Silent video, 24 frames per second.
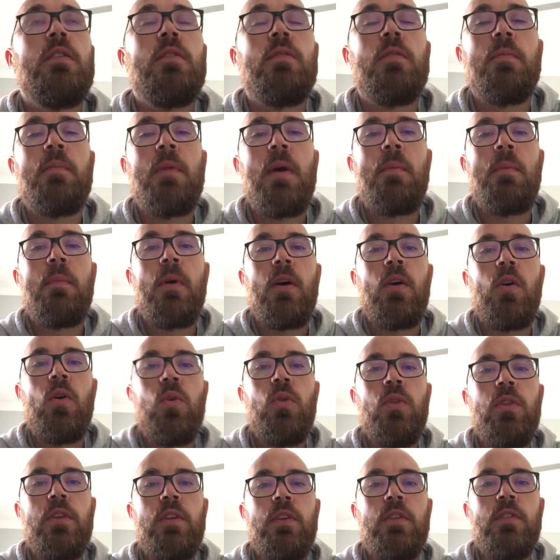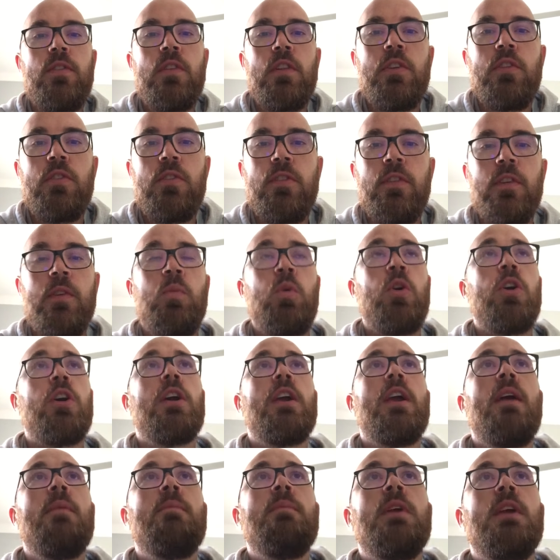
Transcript: Remember, all this literacy work can